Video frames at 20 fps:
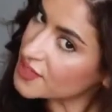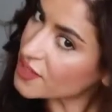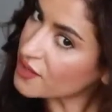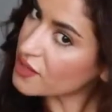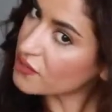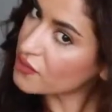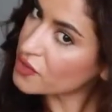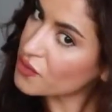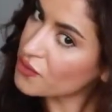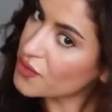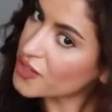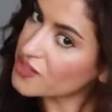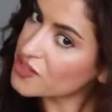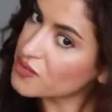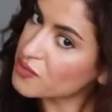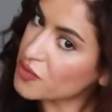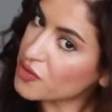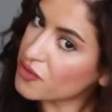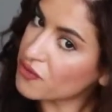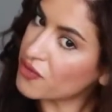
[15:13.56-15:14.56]
Now, if you
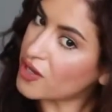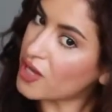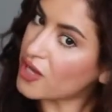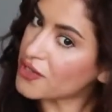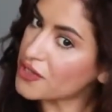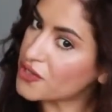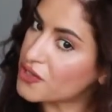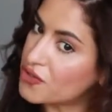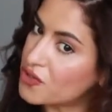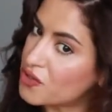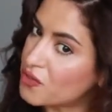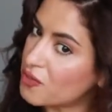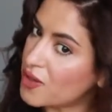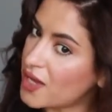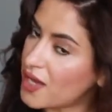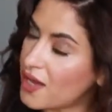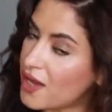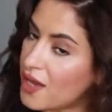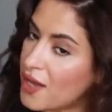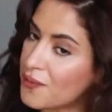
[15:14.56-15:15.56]
want more
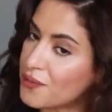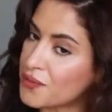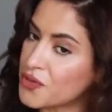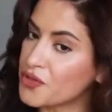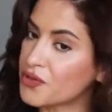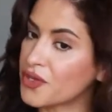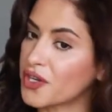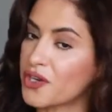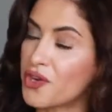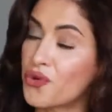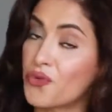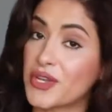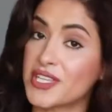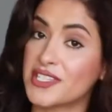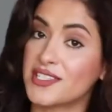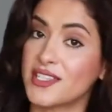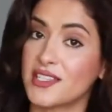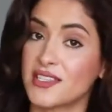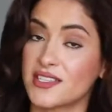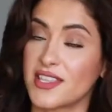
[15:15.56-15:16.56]
volume, you can
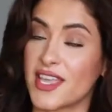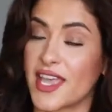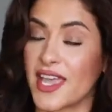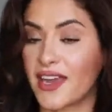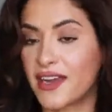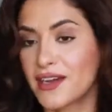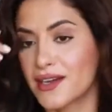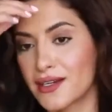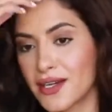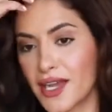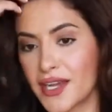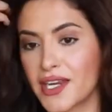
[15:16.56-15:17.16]
always tease the hair.